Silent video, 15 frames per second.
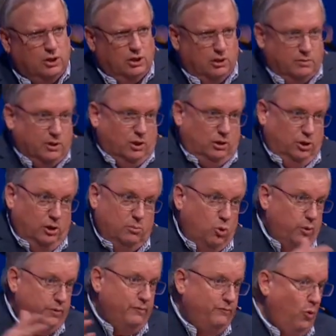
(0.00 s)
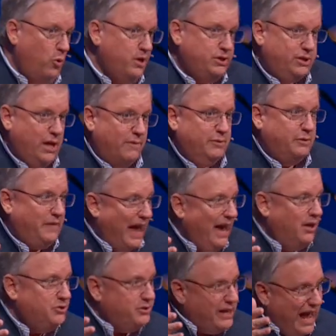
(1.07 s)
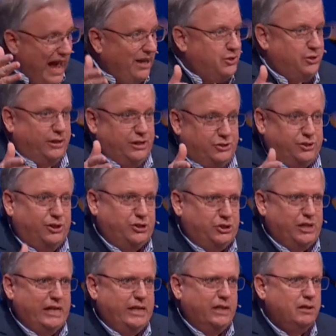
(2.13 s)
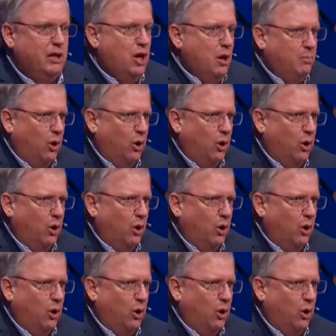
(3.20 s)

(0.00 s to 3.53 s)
A little more than 47,000 actually succeeded,